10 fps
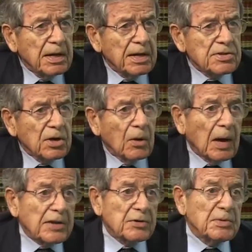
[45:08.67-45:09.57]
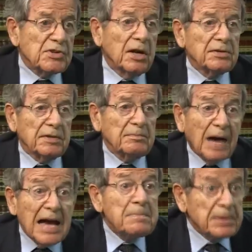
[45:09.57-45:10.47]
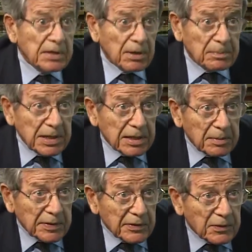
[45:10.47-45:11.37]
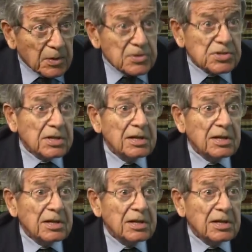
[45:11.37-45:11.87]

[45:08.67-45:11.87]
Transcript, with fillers: And so as a result of my bill becoming the first